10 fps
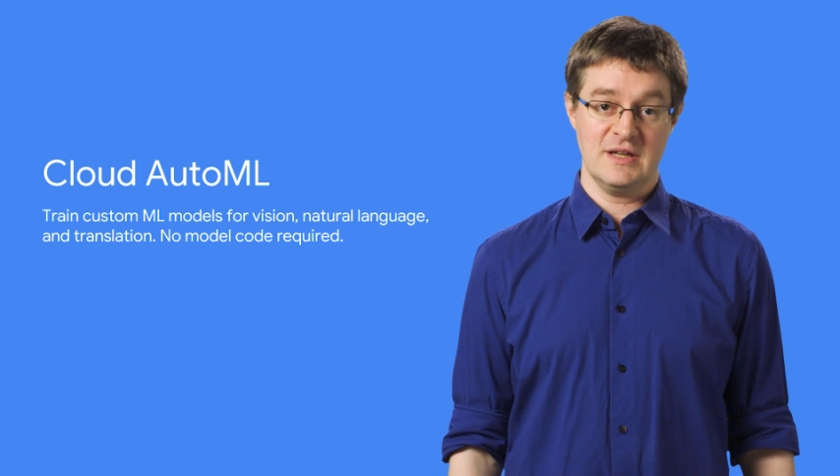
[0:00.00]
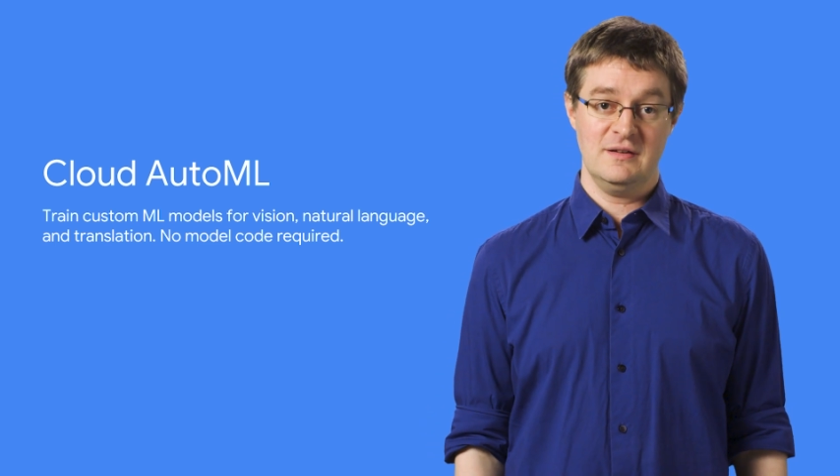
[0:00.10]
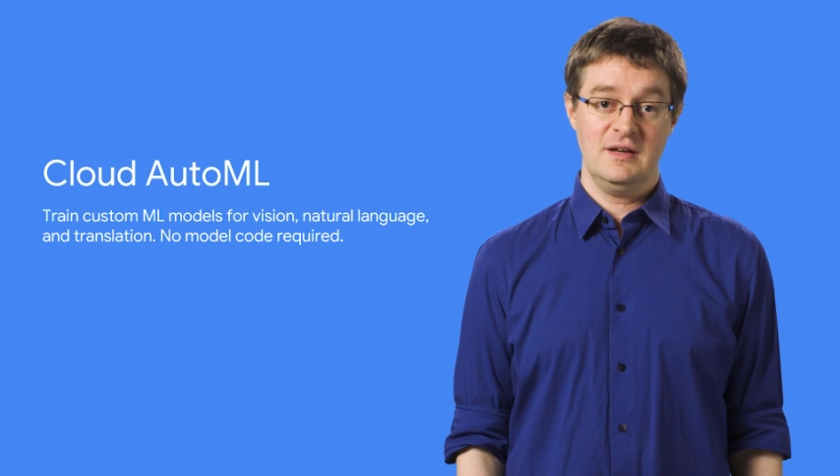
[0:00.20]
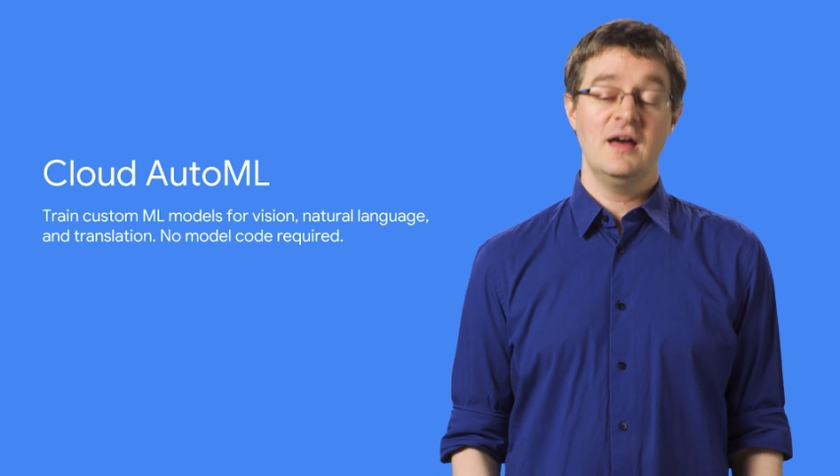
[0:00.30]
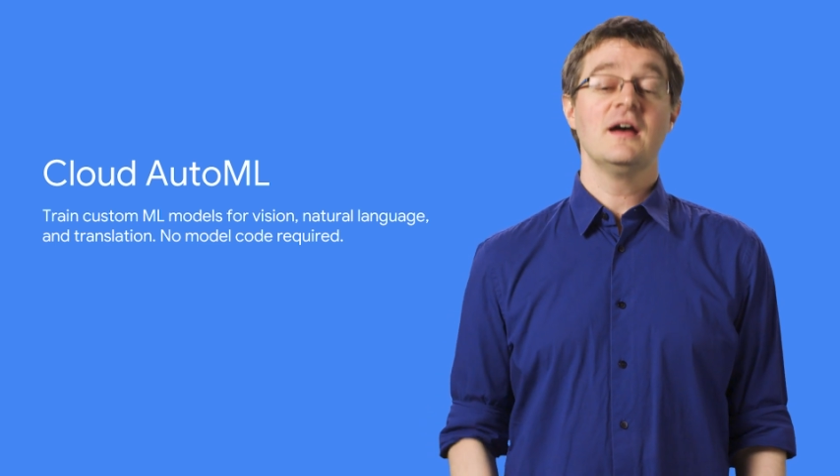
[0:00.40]
in:
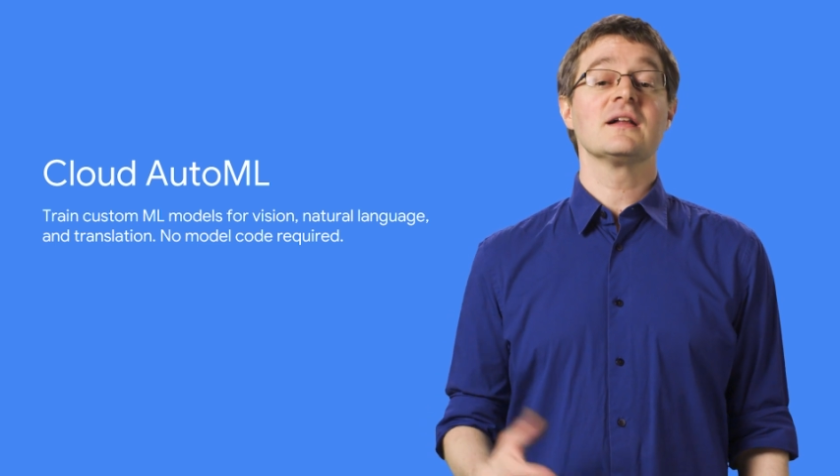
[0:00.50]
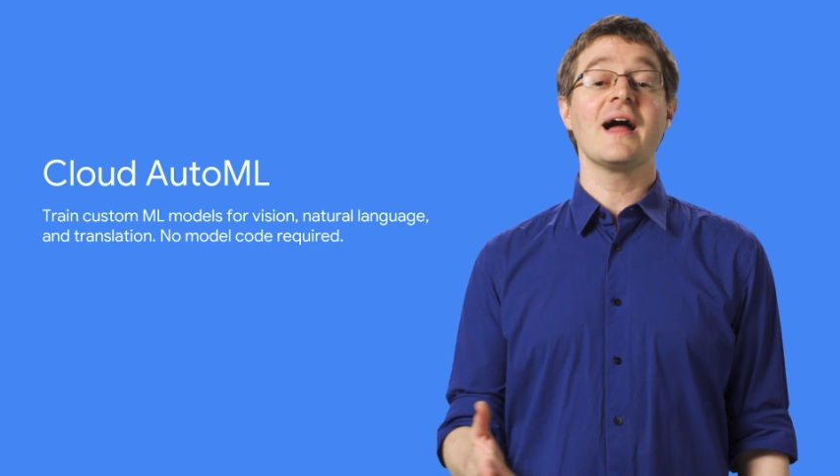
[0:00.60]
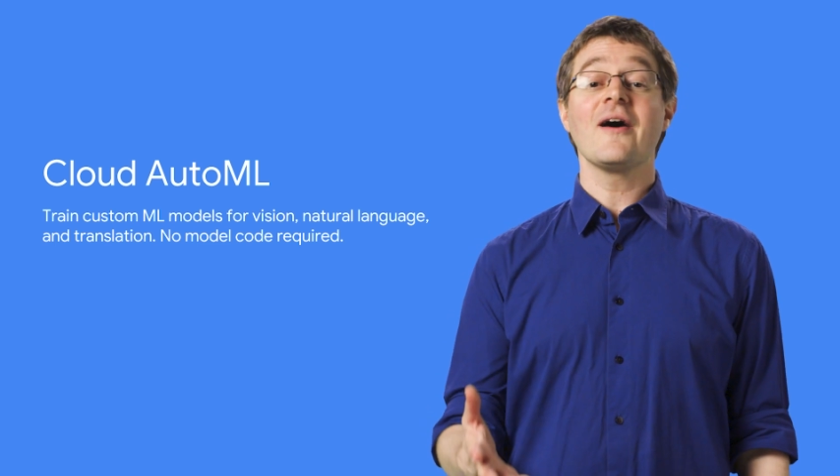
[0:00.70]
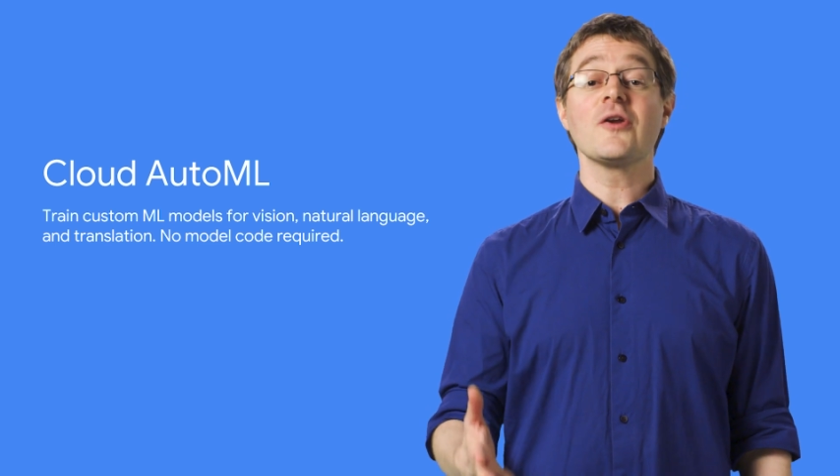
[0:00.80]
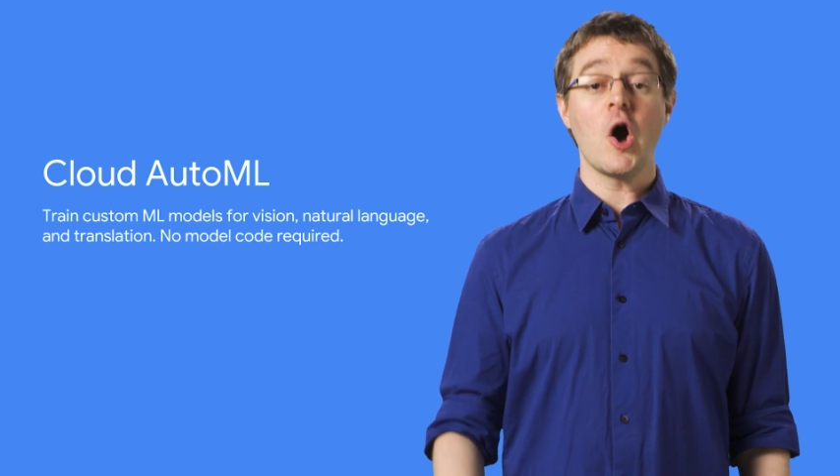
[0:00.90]

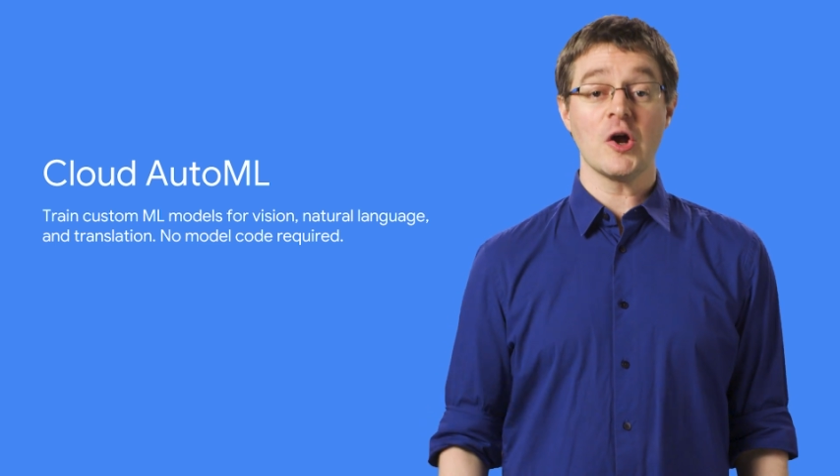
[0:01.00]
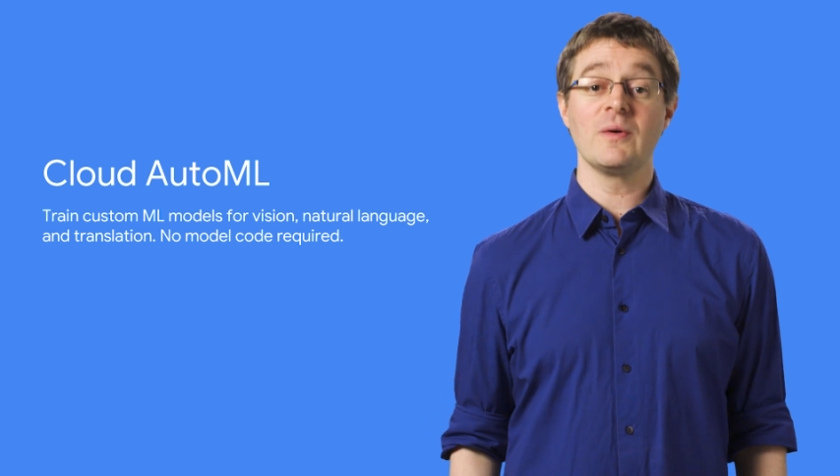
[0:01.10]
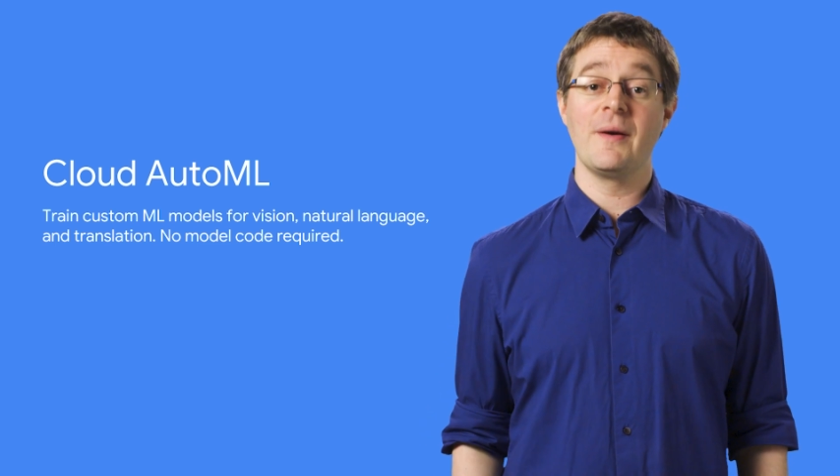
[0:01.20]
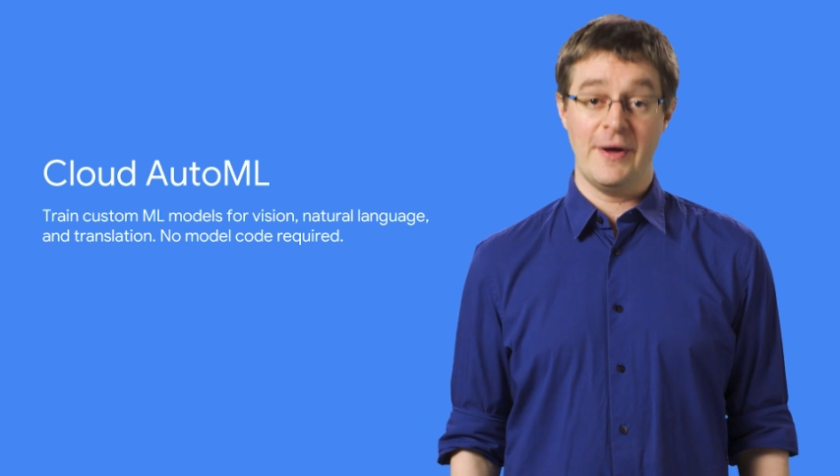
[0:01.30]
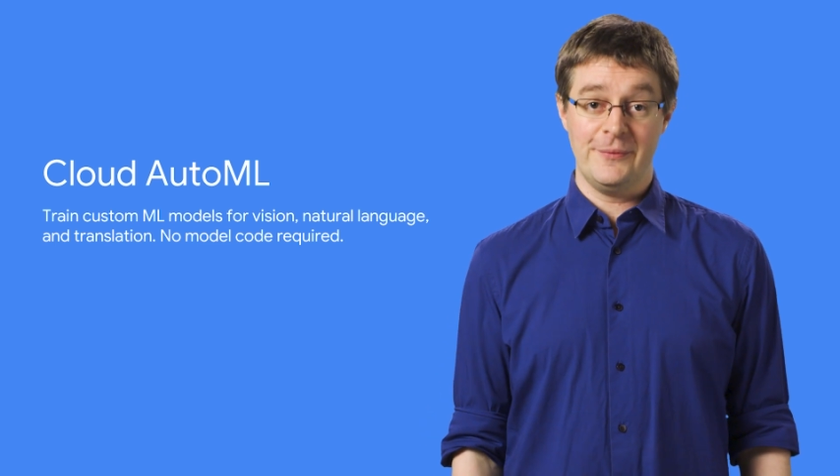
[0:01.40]
Cloud
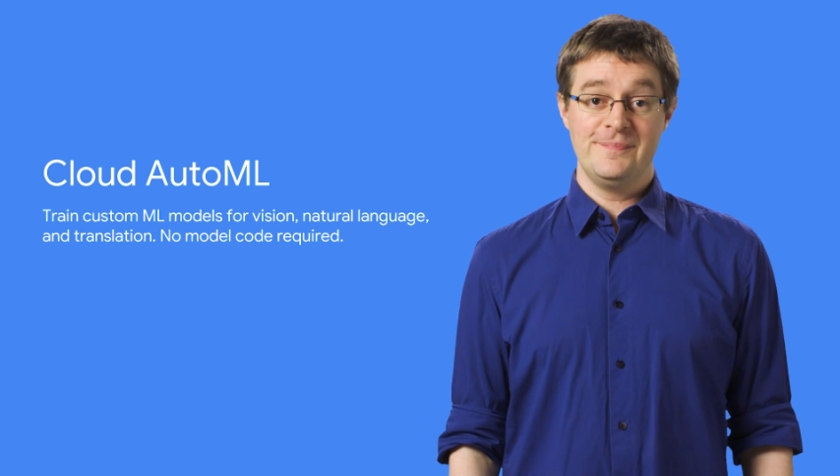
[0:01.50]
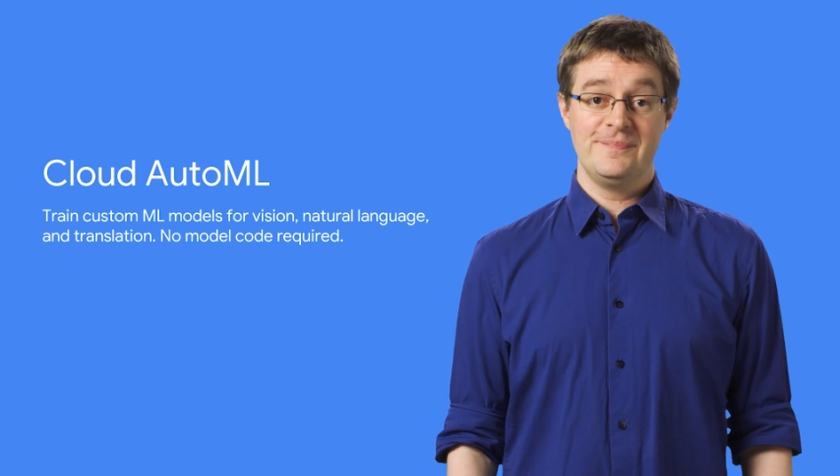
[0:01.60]
AutoML.